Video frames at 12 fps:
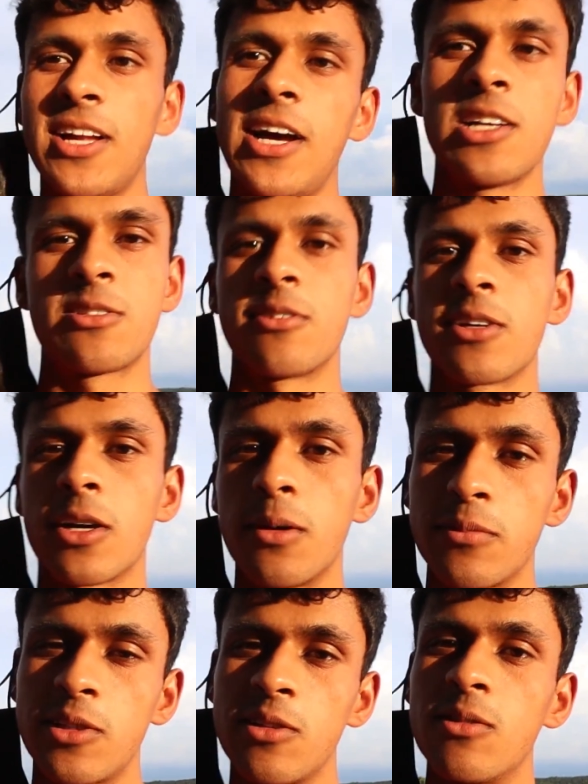it a hassle to
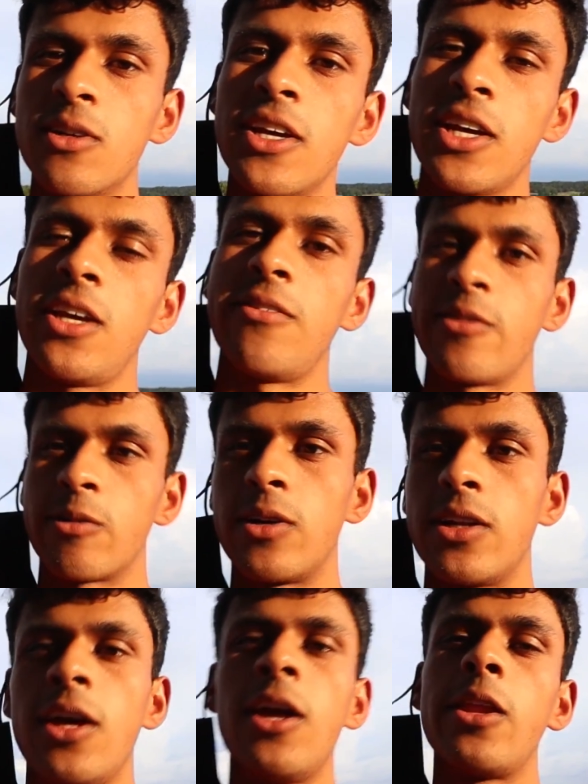come to if you're
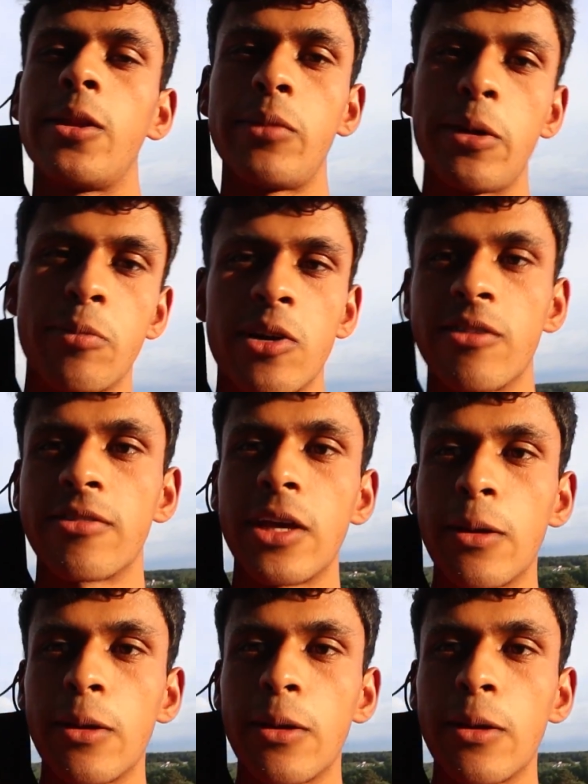on the main part of